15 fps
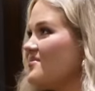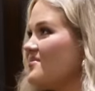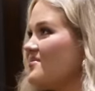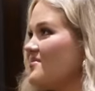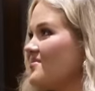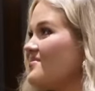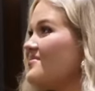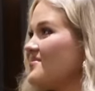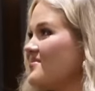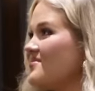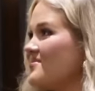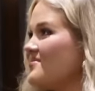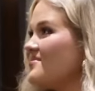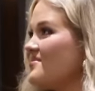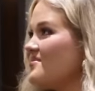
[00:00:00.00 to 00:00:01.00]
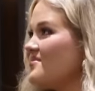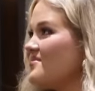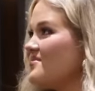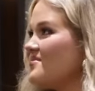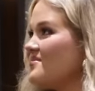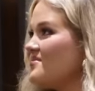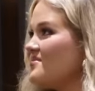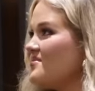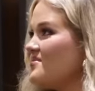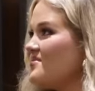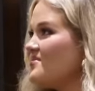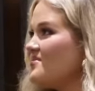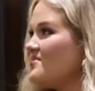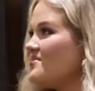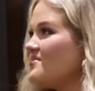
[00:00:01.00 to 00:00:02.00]

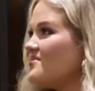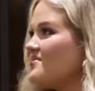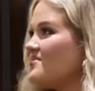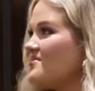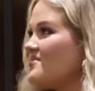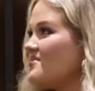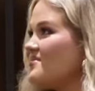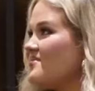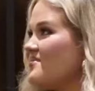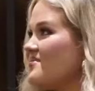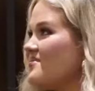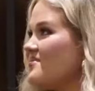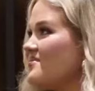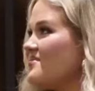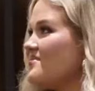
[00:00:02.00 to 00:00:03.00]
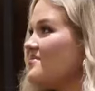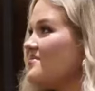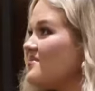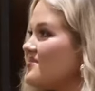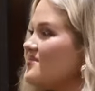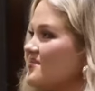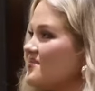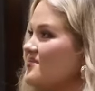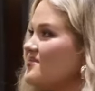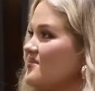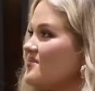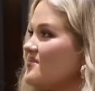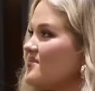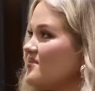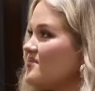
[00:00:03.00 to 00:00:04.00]

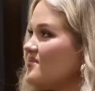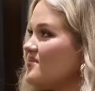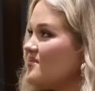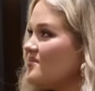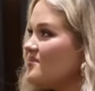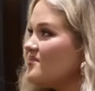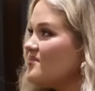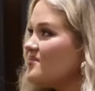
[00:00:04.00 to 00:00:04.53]
This person isn't speaking.